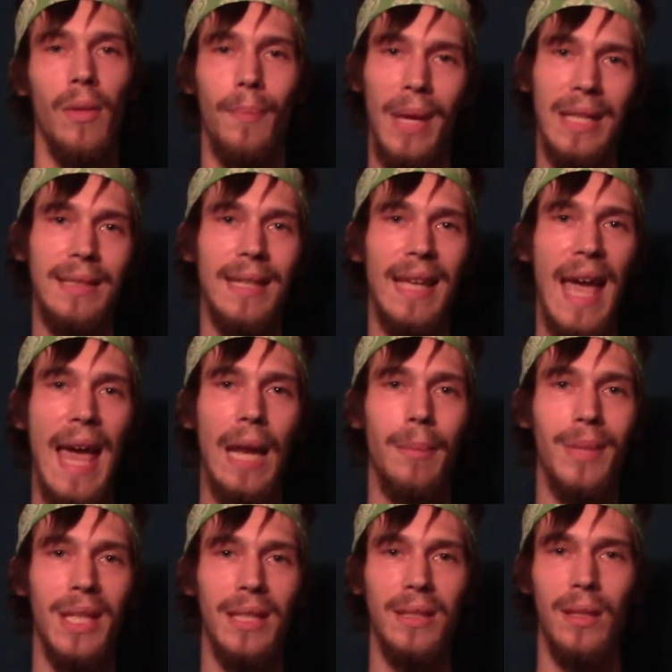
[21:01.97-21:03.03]
basic
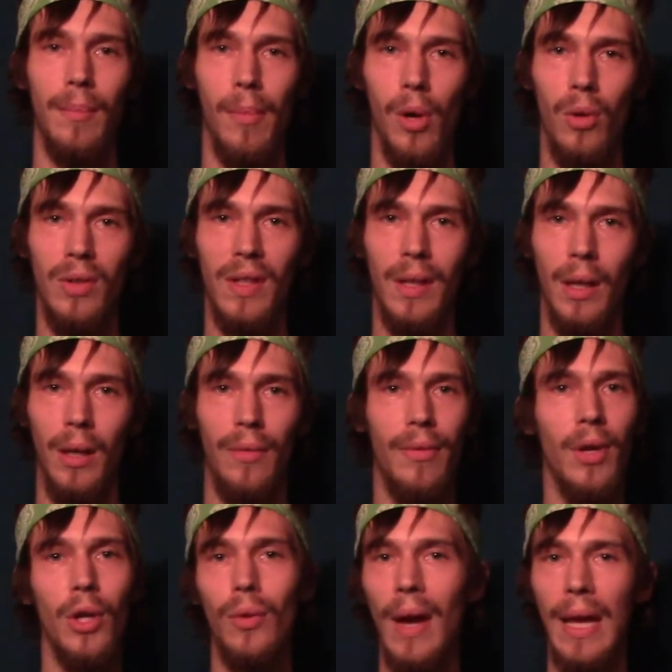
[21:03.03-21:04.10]
enemies, the molded,
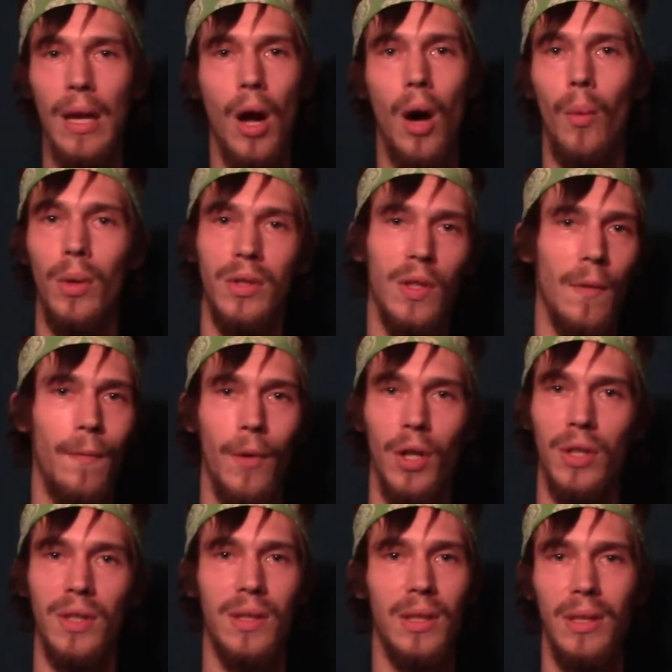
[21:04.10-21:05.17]
they're great and all once you
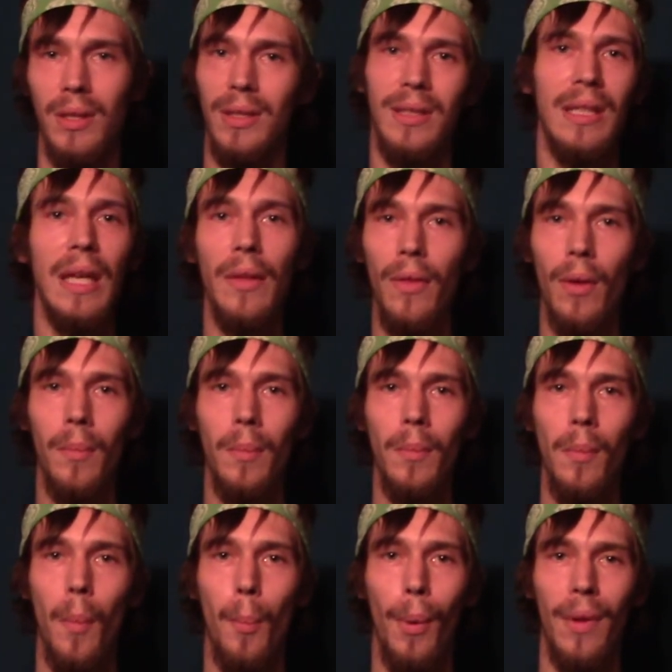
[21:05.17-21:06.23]
first see them,
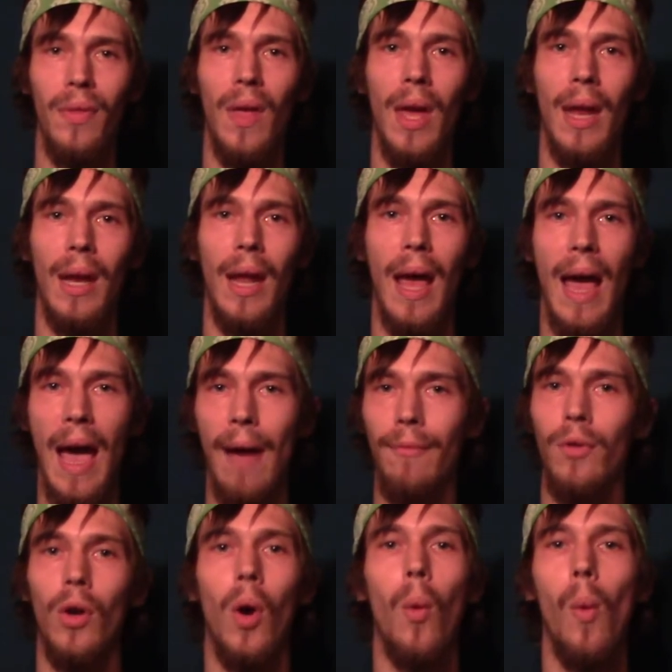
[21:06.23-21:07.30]
but then
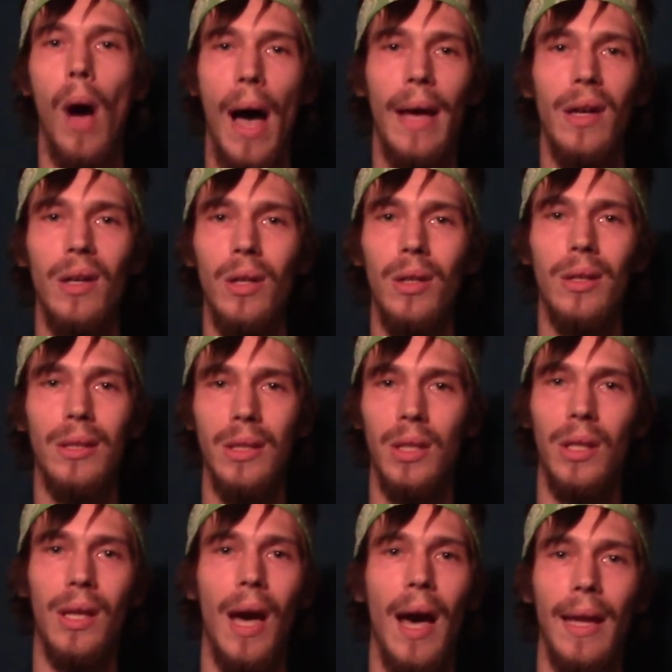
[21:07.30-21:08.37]
after a while,
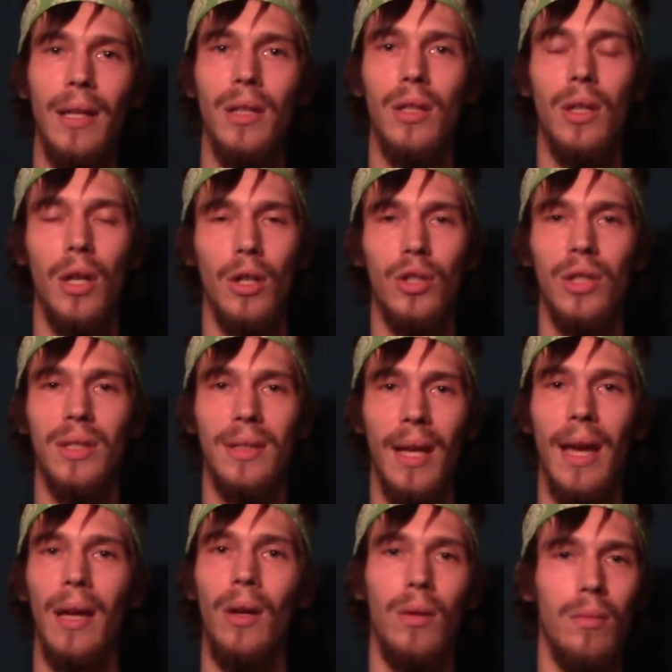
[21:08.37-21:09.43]
you kind of are just
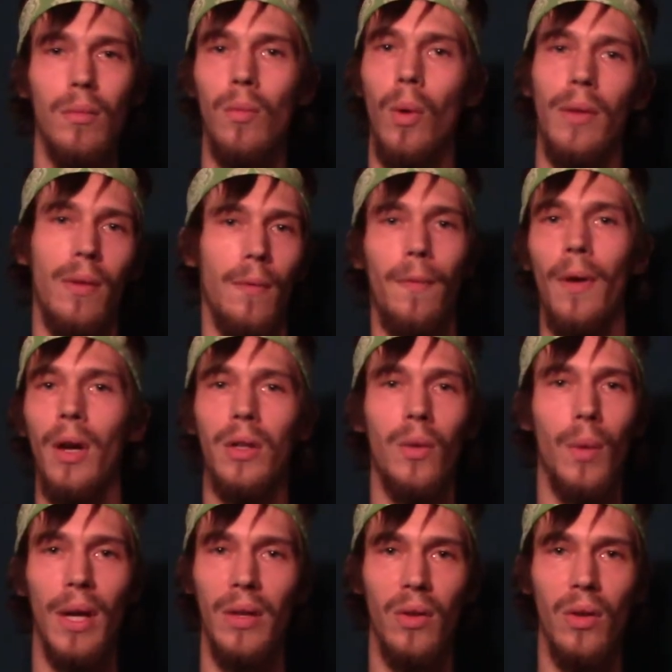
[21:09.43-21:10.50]
like, what the fuck do
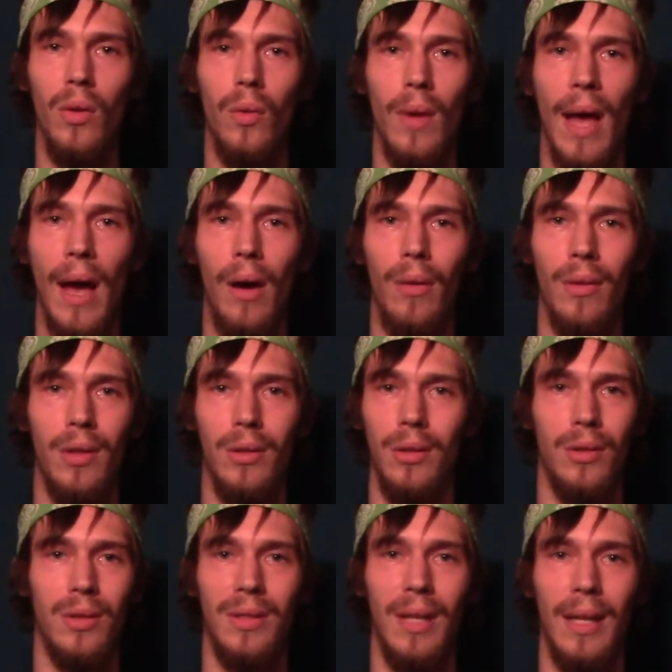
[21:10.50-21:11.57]
I do now?
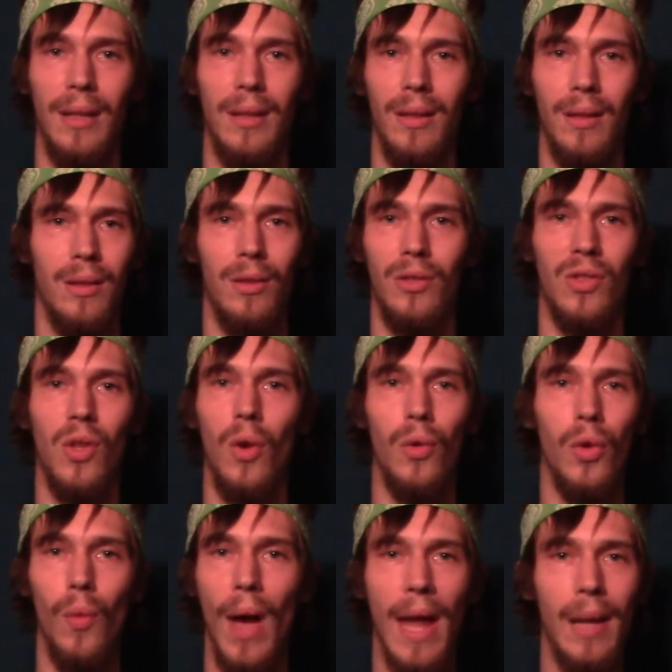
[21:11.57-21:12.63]
There's no
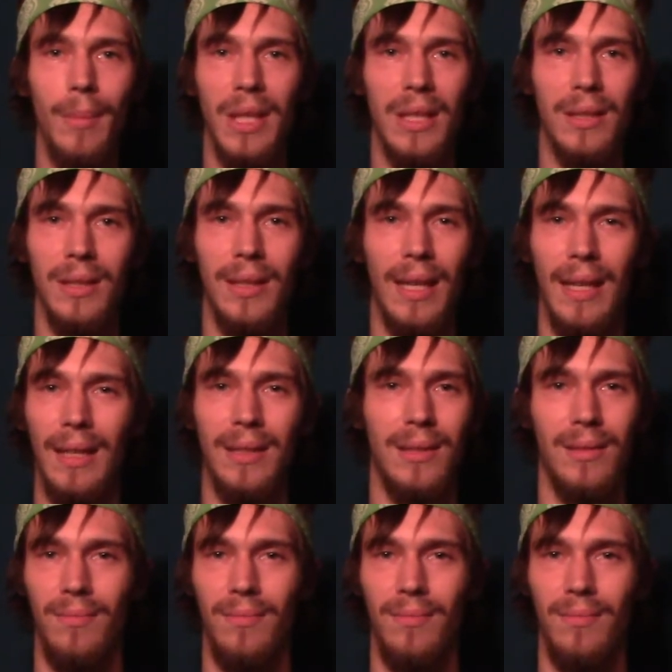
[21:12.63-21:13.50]
new enemies. Like, it's